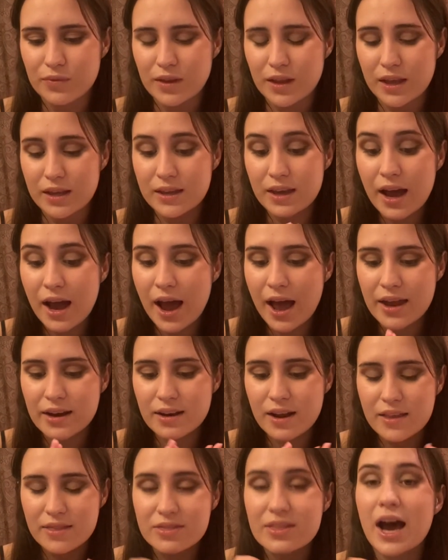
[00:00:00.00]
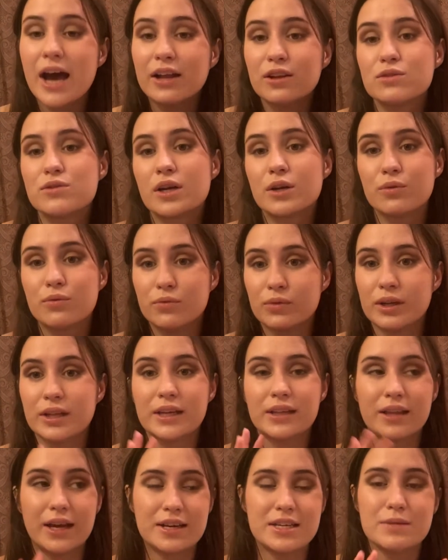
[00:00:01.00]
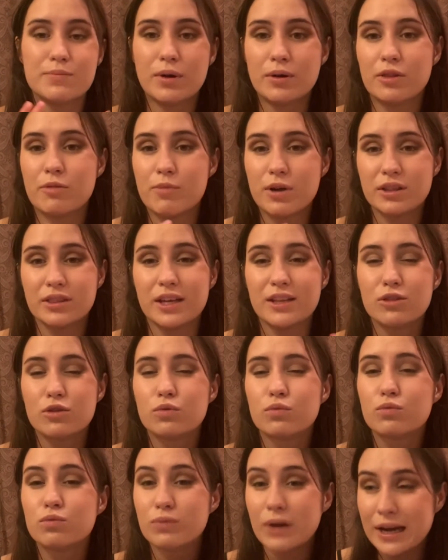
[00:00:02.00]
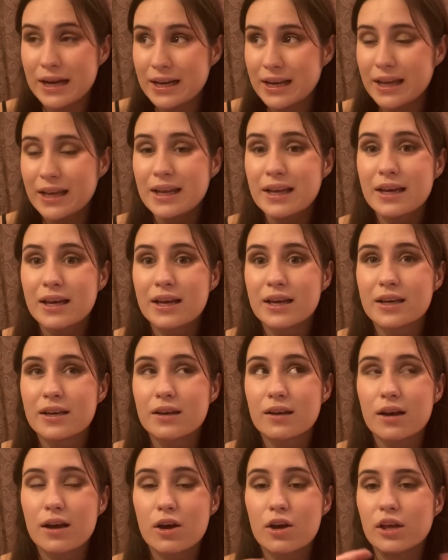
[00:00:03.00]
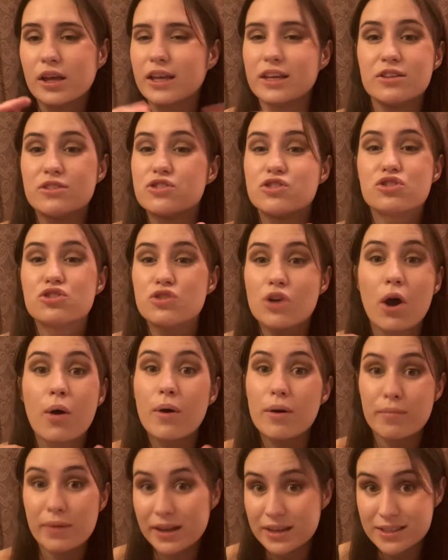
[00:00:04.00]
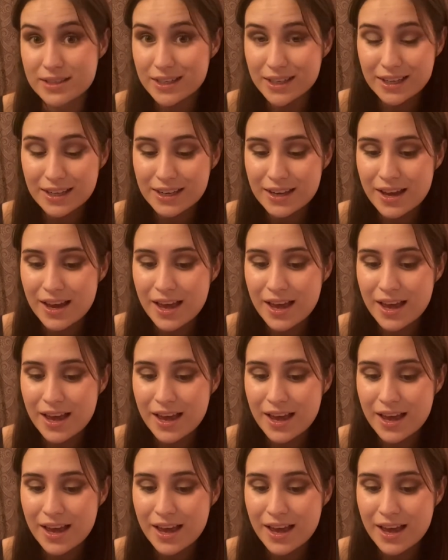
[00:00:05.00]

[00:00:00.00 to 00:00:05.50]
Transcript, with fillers: yeah and and that's what i really liked about the book like the writing is so amazing